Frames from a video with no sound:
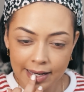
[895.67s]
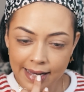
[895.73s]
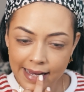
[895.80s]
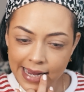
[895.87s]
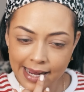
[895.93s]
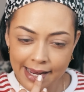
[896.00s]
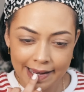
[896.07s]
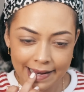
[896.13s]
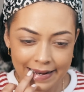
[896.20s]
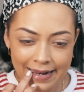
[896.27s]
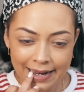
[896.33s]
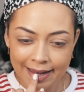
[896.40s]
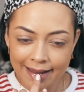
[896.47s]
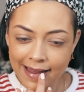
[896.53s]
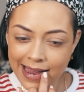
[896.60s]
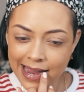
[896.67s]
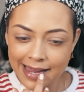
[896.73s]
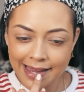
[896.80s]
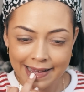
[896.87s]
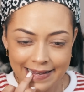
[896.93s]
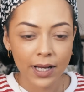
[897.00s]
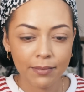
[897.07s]

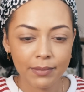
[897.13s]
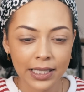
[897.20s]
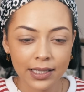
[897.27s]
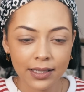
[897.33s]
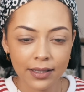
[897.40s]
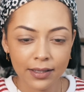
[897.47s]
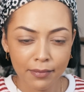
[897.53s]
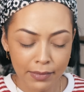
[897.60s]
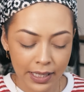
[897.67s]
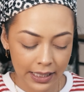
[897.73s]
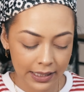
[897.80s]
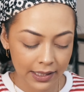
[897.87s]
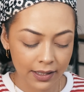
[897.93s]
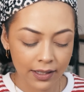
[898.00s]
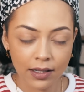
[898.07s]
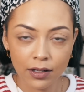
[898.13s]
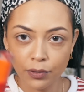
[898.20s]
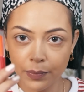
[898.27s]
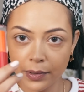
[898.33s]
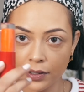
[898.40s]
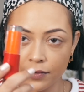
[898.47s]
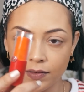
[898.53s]
I'm I'm actually going to mix in a little
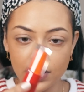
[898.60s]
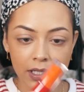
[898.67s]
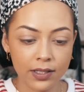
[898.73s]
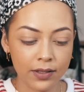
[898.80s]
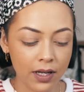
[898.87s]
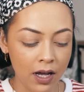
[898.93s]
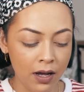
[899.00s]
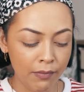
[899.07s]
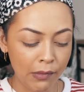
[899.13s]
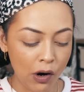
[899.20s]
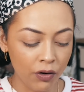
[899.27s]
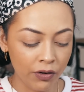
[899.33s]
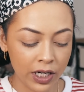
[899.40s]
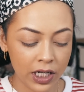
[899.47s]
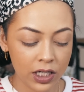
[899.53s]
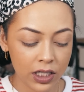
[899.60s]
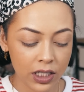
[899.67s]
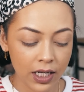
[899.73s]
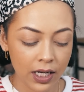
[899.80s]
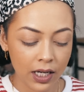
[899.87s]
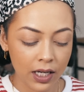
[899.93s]
bit of this orange.